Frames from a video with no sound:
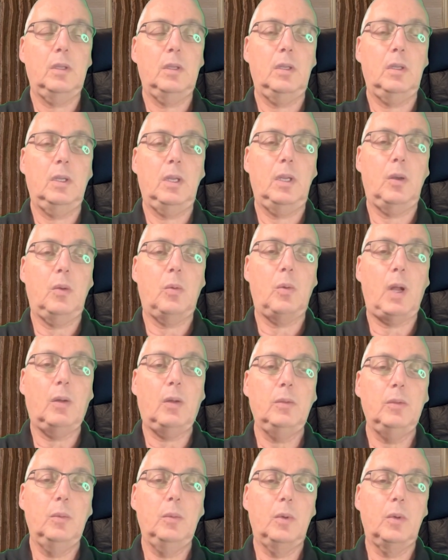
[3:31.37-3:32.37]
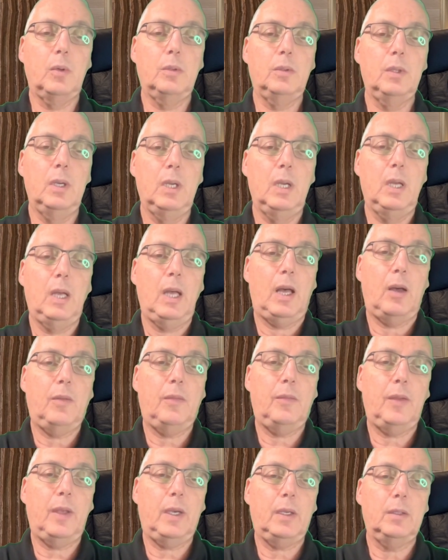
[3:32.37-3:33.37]
around the word
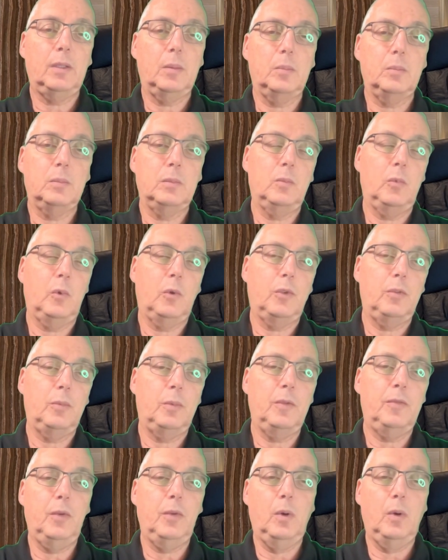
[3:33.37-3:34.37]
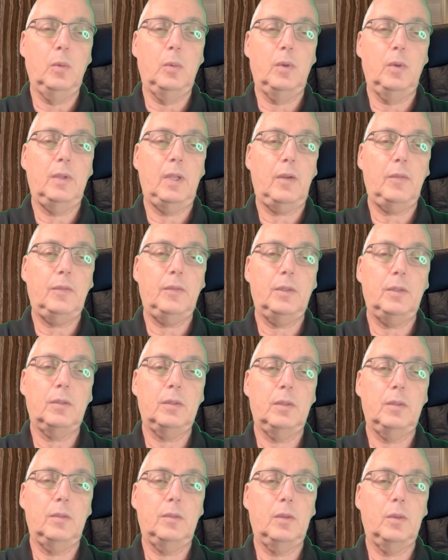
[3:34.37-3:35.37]
affect them, words before, word after,
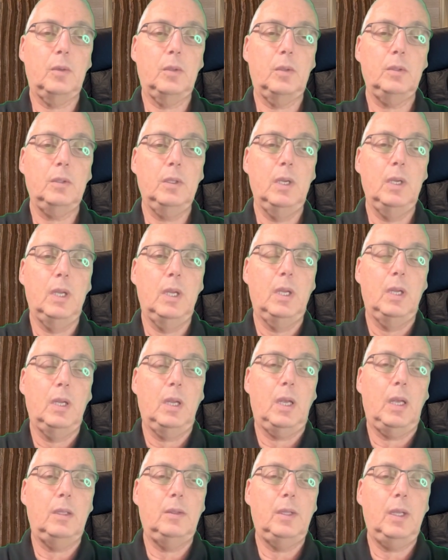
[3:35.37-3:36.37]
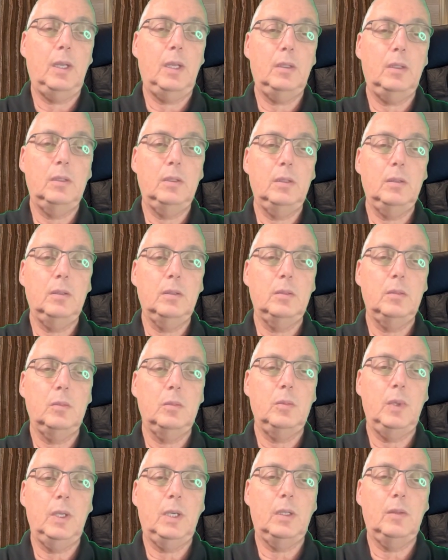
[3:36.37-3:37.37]
and so on. And then
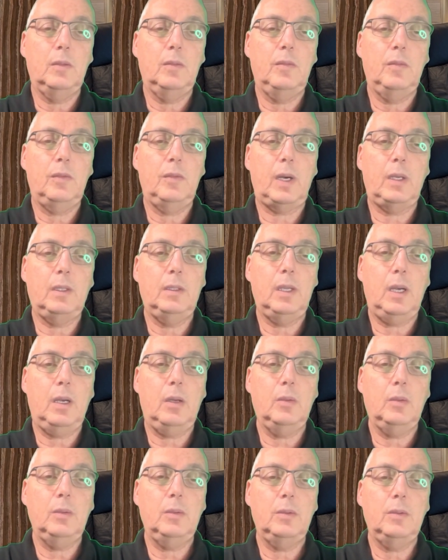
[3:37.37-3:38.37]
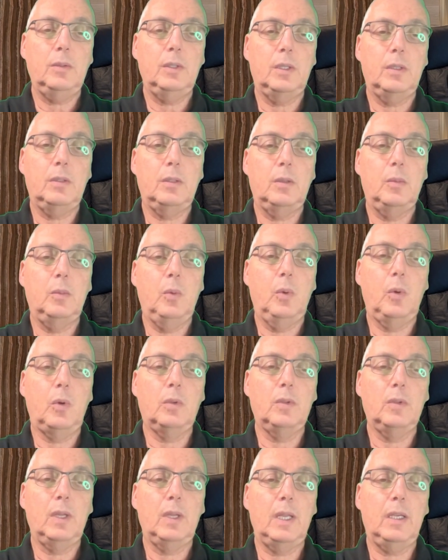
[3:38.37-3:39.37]
we can find out that the
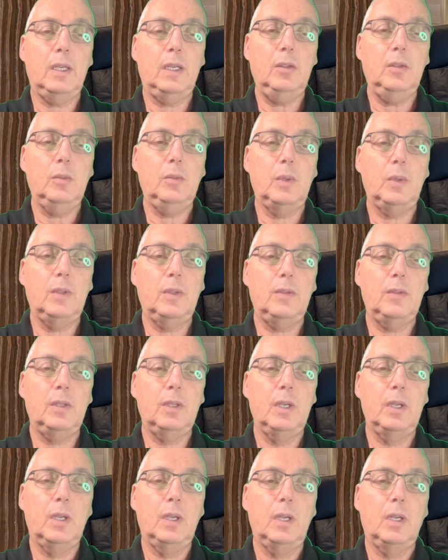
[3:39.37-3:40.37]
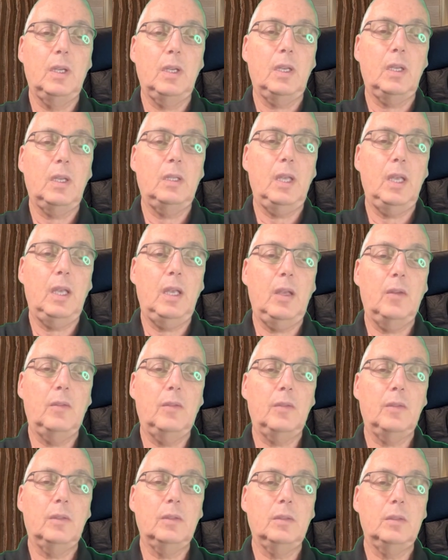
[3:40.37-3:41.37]
words like interest can
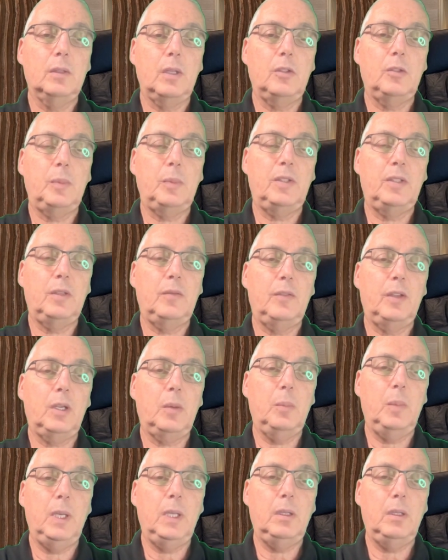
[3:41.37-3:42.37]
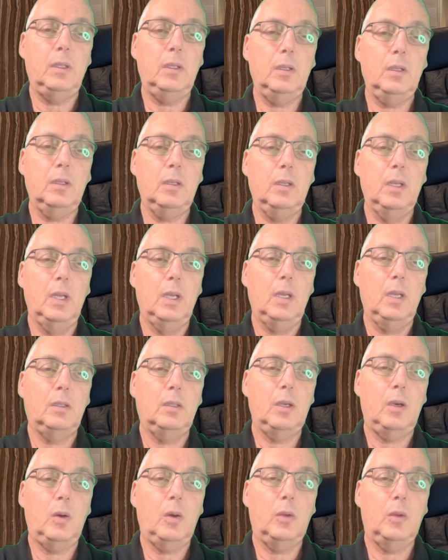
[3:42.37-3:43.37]
have a specific meaning in
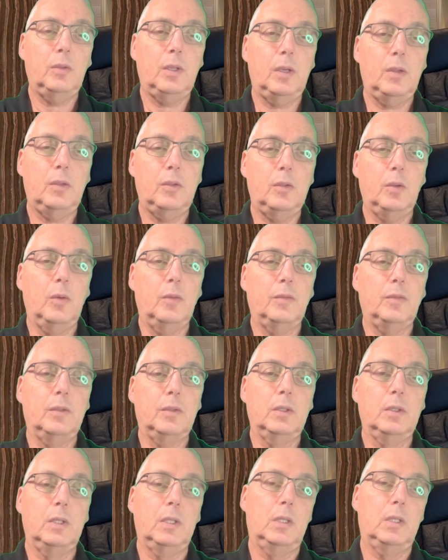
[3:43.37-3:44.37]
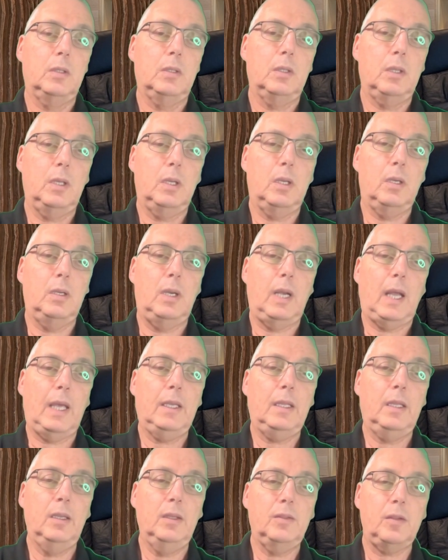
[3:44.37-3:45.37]
the context of
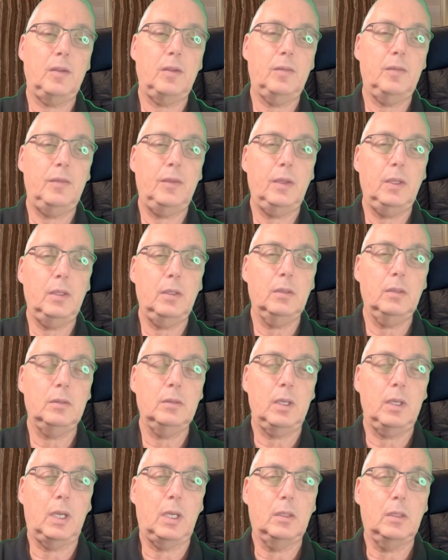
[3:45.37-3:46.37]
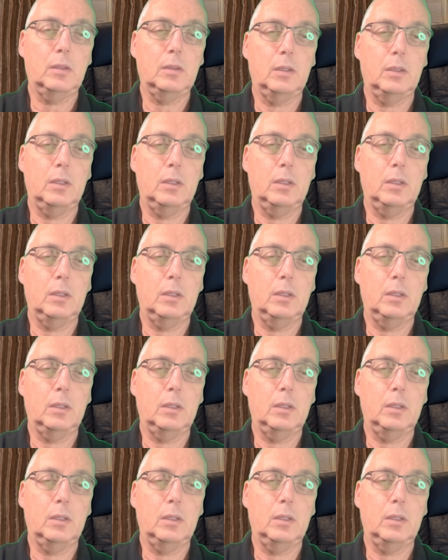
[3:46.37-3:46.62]
liking something, like